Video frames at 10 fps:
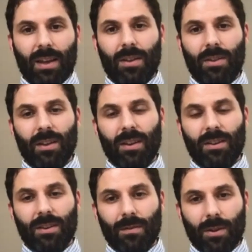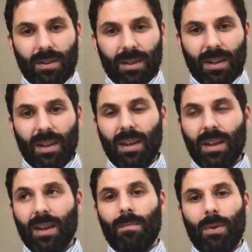the
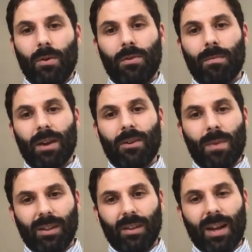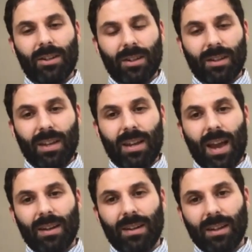diversity, both microbiologically
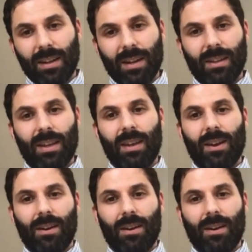and clinically,